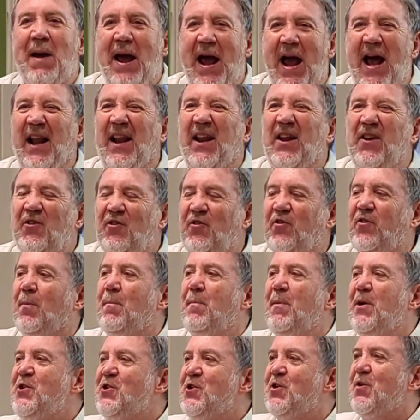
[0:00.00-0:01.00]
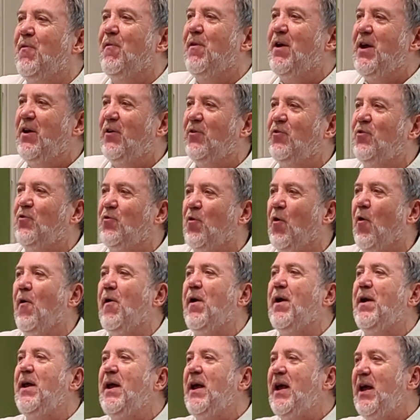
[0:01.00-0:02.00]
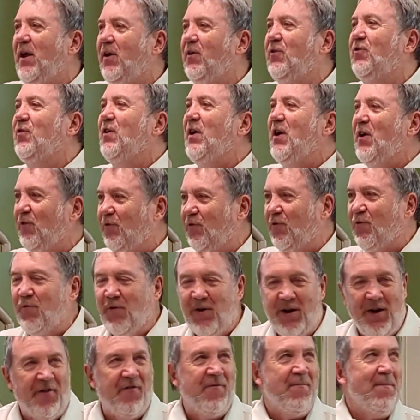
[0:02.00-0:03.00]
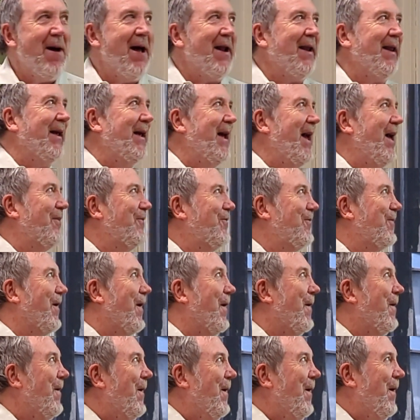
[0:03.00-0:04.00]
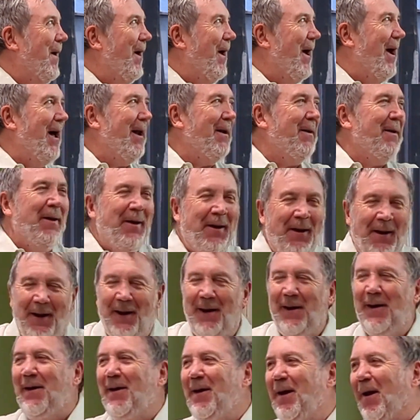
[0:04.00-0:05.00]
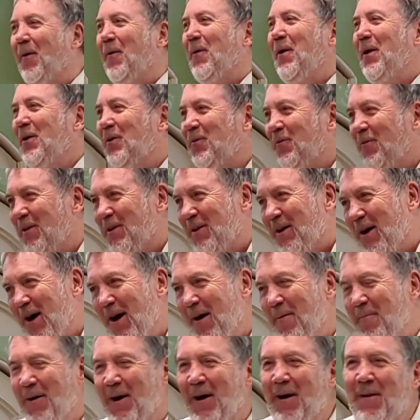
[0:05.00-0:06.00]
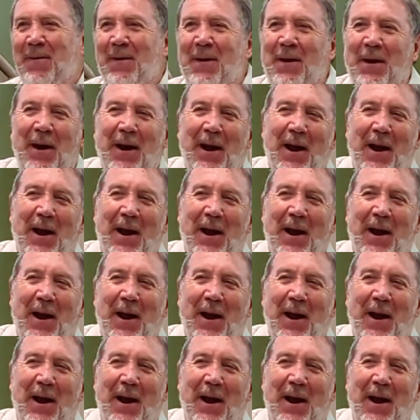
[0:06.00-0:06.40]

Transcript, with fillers: Ellis, the missionary historian, his history of Madagascar. And here, you know, here's Radama